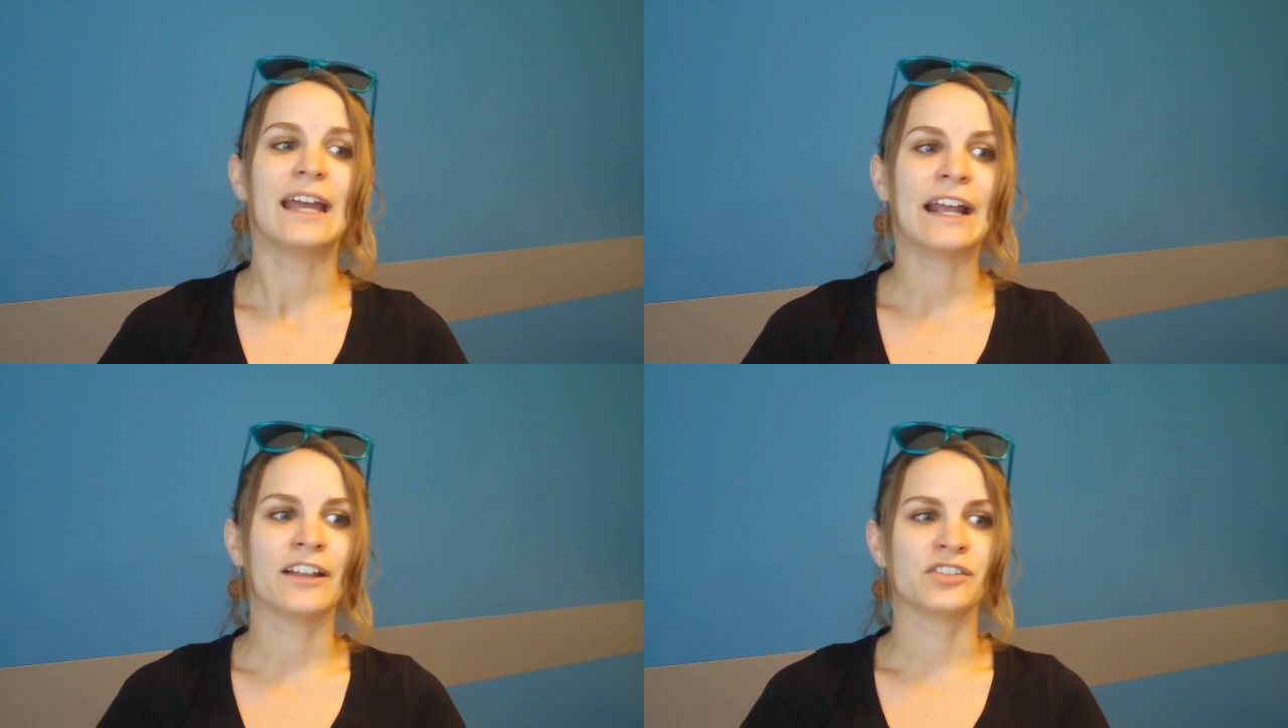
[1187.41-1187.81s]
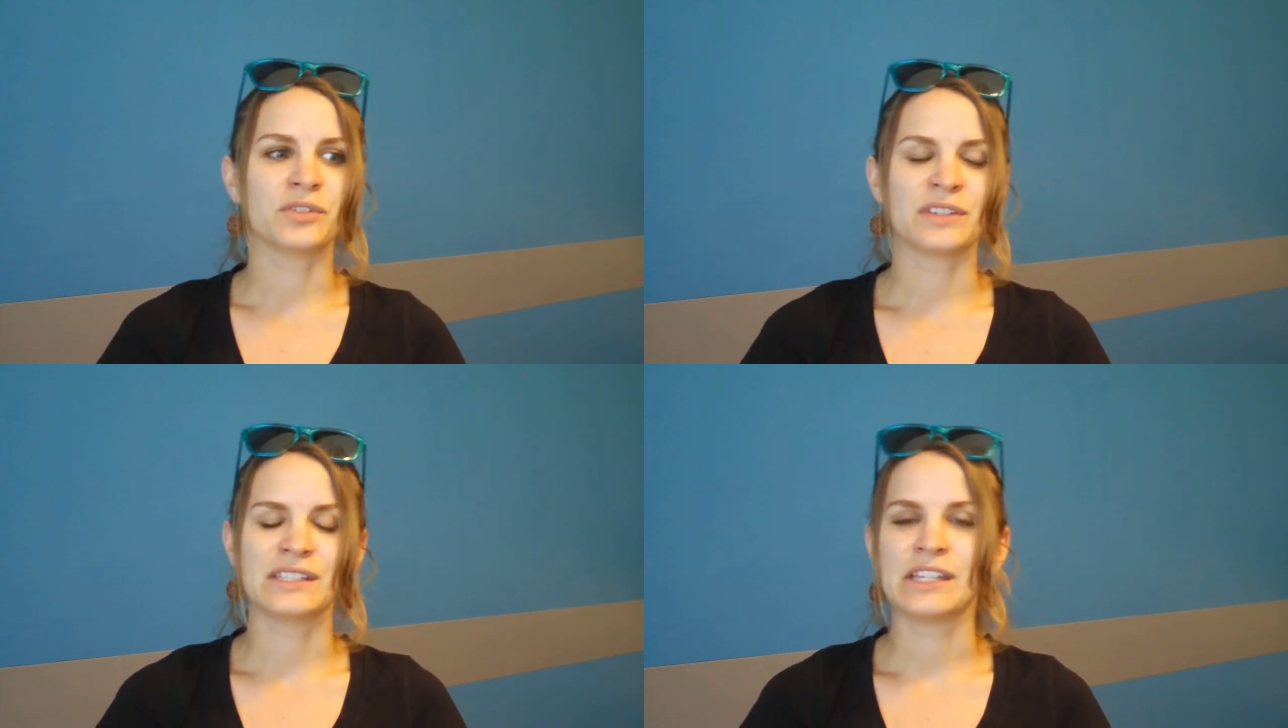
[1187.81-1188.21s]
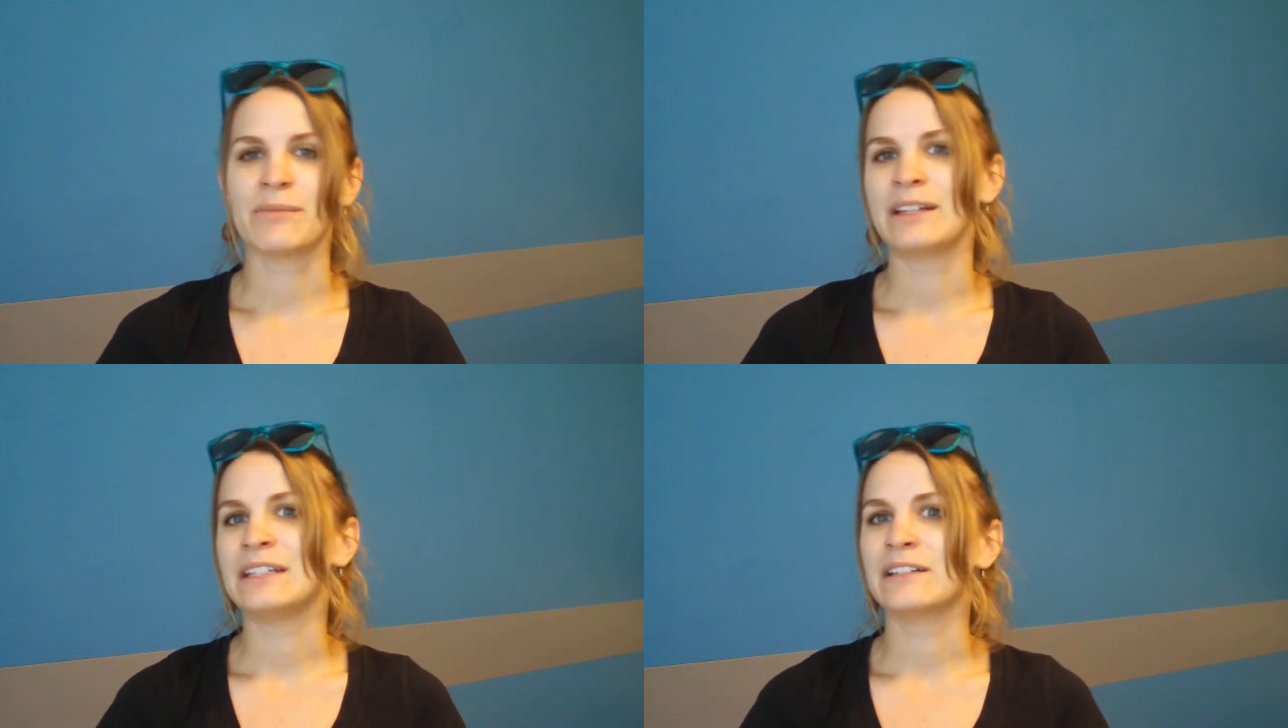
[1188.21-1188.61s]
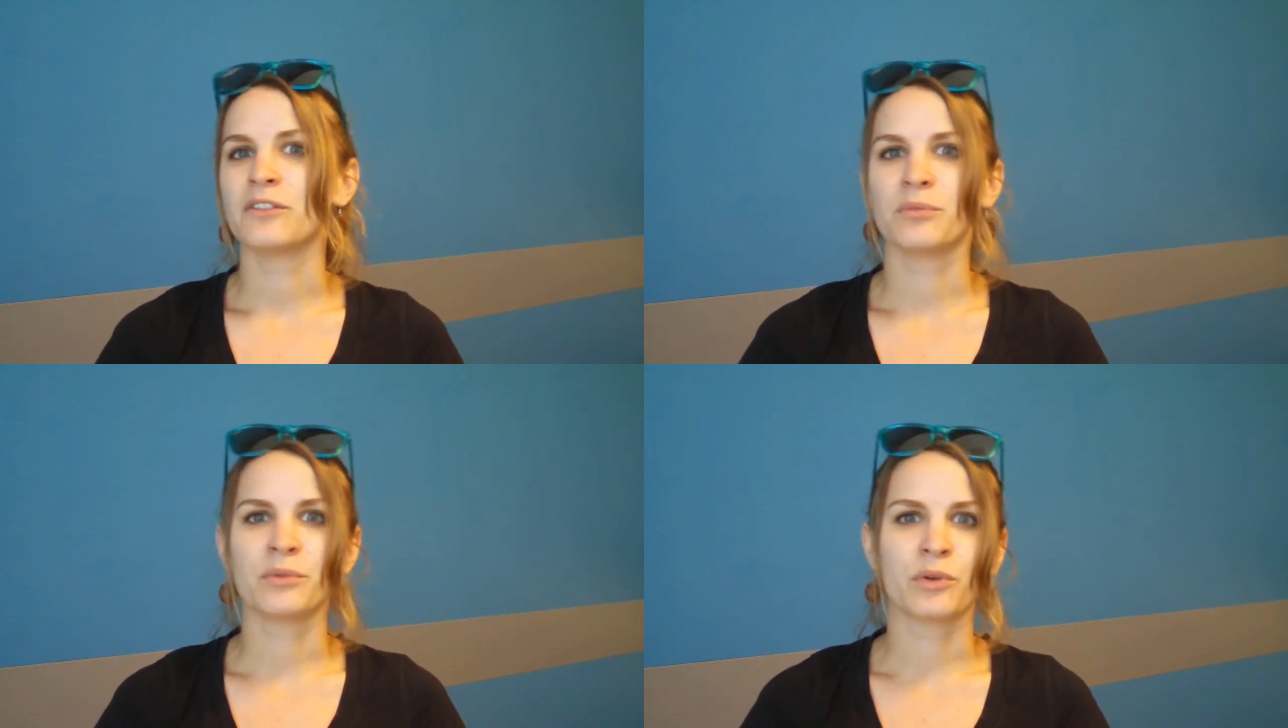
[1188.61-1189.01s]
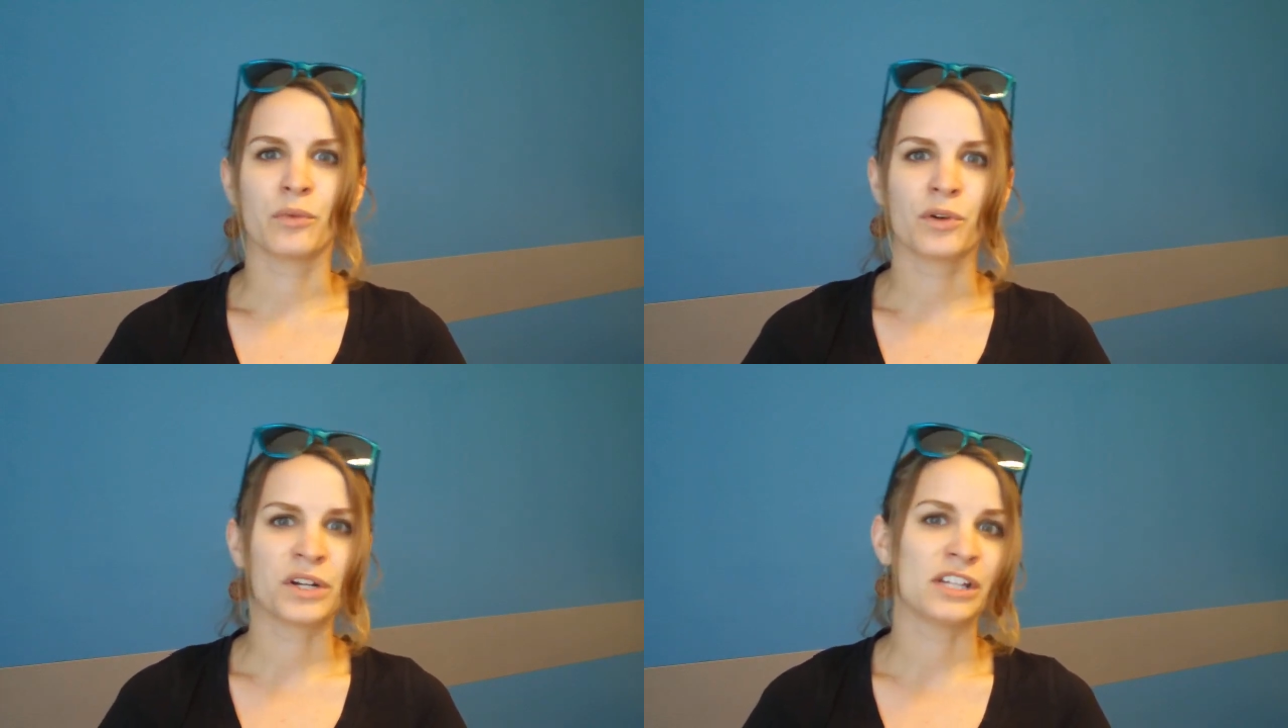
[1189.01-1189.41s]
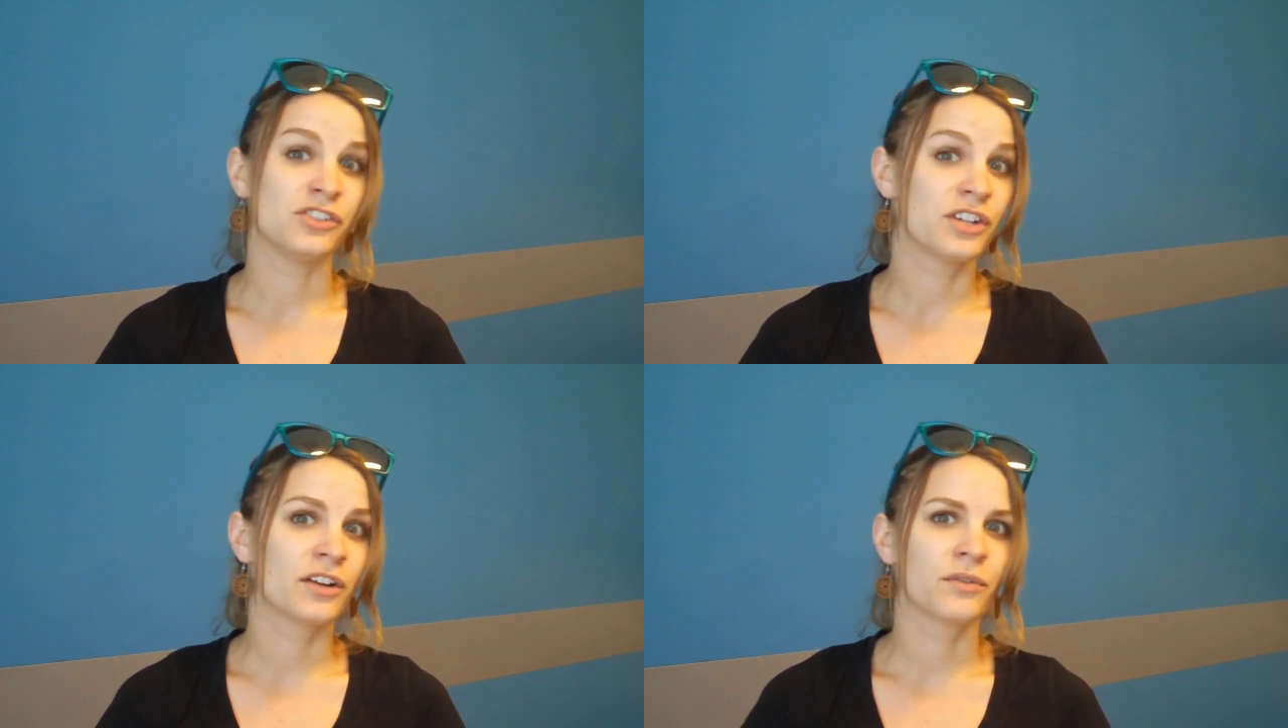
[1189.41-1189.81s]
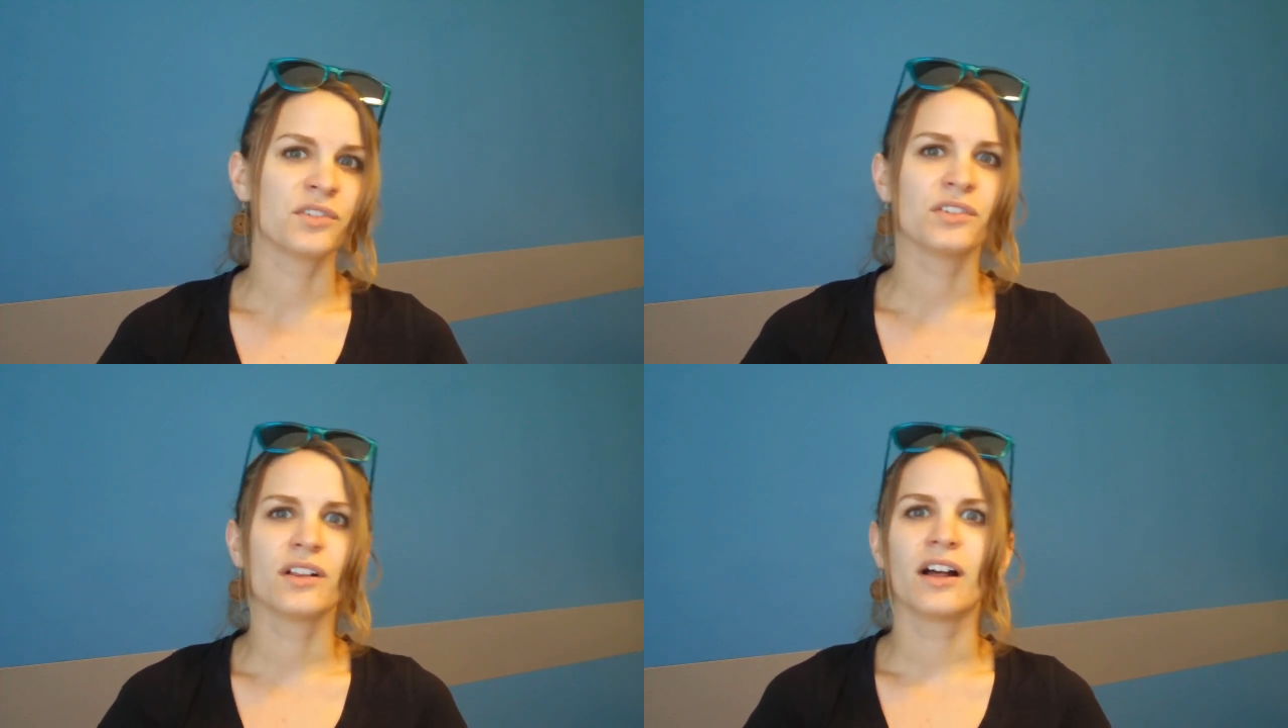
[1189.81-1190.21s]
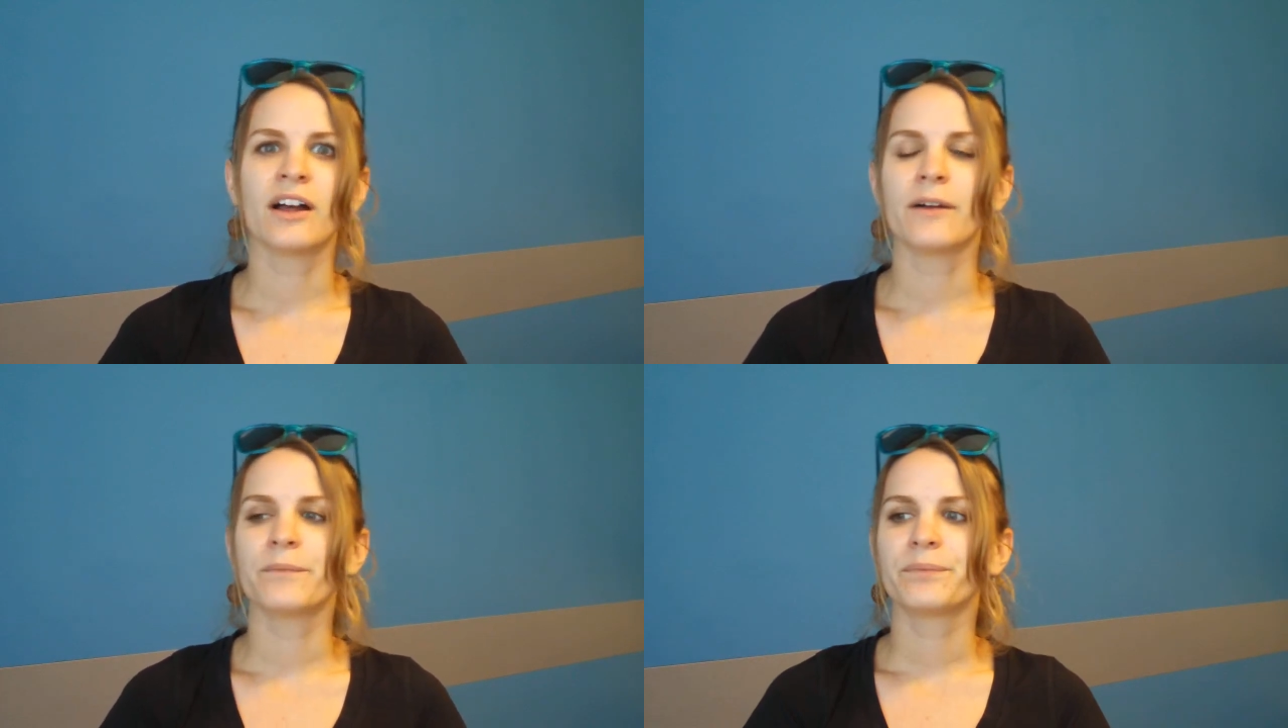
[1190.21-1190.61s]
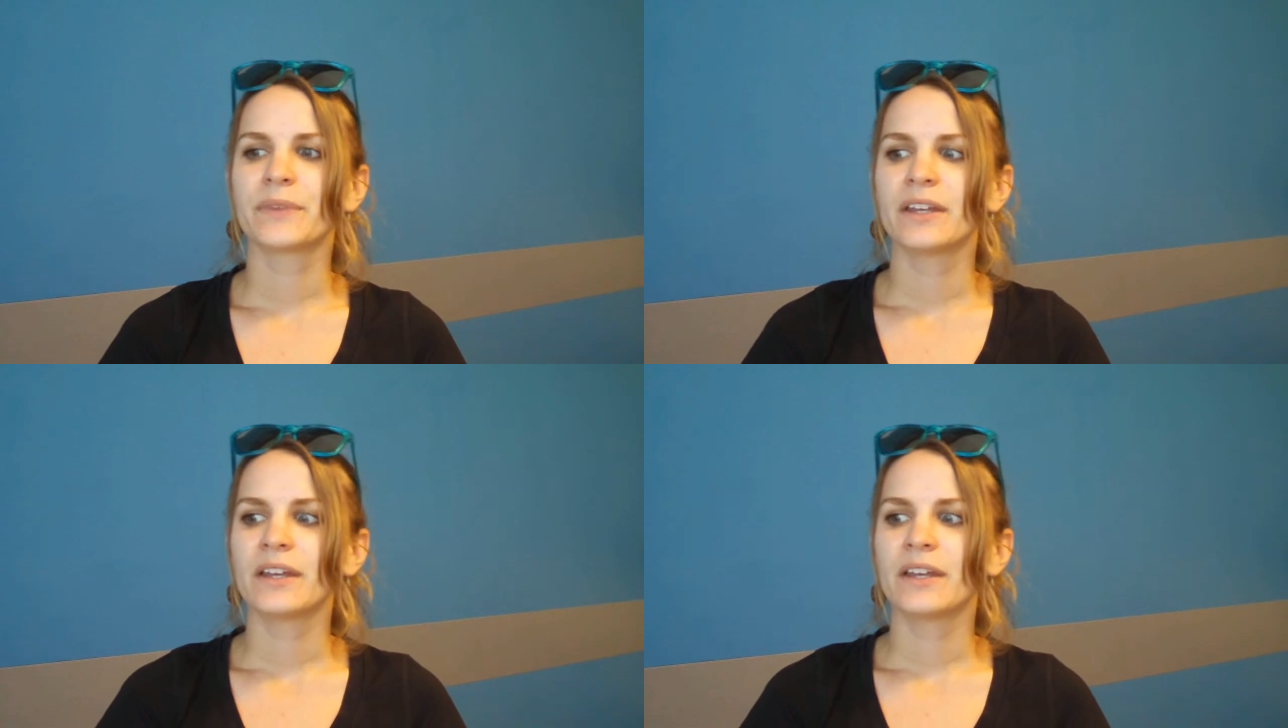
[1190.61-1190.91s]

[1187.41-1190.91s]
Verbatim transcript: and so I think they might need a little bit more work in general. Um,